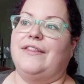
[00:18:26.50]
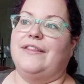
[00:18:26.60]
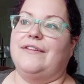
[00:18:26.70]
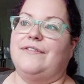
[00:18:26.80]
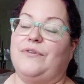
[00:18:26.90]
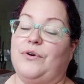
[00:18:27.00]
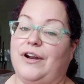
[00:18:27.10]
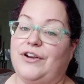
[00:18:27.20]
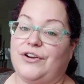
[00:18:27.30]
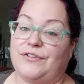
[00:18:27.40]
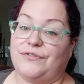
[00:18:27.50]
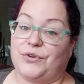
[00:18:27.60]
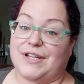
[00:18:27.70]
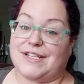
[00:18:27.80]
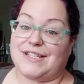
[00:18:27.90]

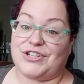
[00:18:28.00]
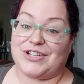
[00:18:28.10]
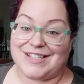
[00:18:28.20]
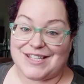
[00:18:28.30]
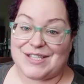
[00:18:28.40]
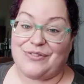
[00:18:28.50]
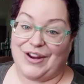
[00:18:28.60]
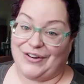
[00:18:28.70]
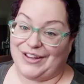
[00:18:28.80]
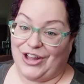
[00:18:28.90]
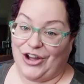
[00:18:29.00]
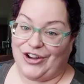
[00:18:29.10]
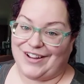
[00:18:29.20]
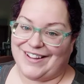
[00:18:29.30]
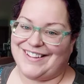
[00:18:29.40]
440 stitches is very long.
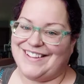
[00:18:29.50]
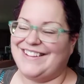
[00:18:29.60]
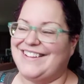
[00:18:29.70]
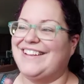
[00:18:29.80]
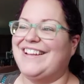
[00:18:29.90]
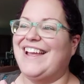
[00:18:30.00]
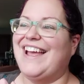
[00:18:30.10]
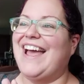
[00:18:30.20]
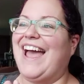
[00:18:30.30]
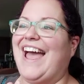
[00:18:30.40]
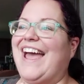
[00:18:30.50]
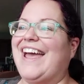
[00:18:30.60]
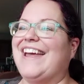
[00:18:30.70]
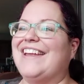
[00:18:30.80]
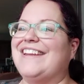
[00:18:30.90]

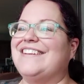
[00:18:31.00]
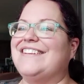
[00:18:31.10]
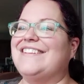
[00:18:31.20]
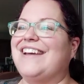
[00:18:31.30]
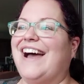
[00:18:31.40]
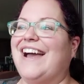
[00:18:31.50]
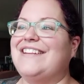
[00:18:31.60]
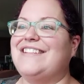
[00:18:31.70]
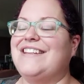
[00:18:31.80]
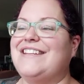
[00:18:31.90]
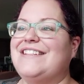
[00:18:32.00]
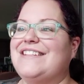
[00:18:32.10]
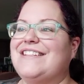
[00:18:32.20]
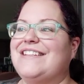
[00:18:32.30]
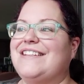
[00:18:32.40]
And I didn't,